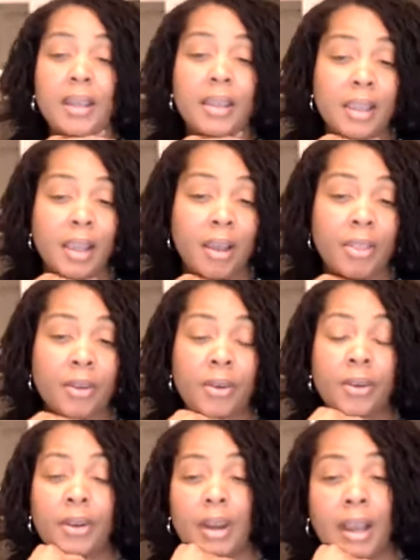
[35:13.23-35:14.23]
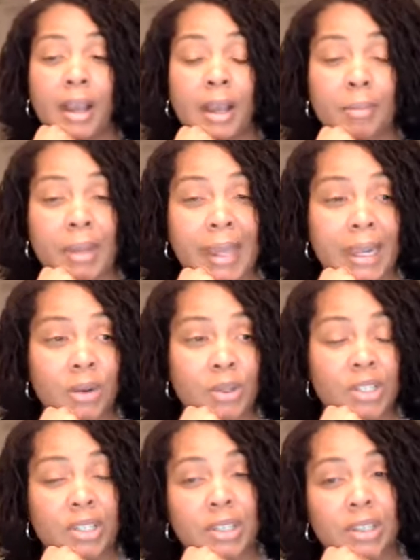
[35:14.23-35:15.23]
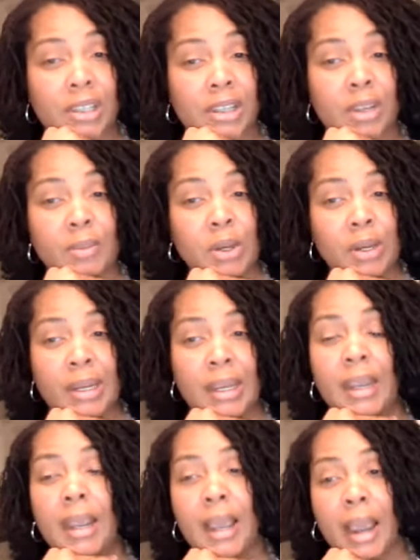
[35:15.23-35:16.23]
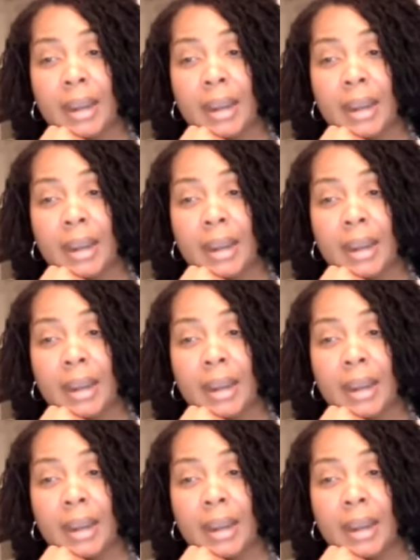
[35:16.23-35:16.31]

The other um, languages in the community,